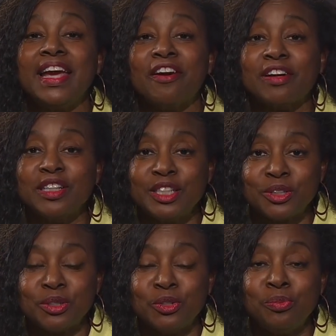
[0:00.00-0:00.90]
Eric
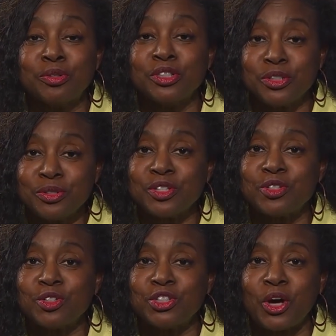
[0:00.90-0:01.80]
Little, who produces
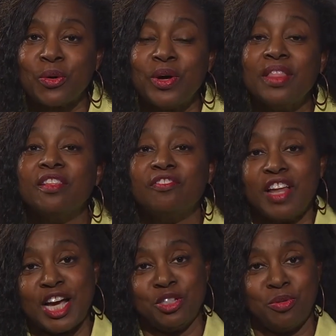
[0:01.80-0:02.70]
the show, The
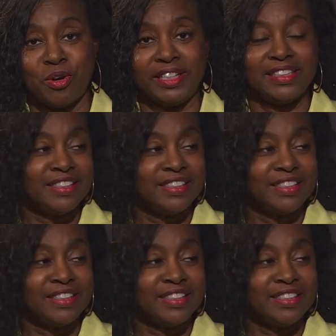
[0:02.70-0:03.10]
Flashpoint.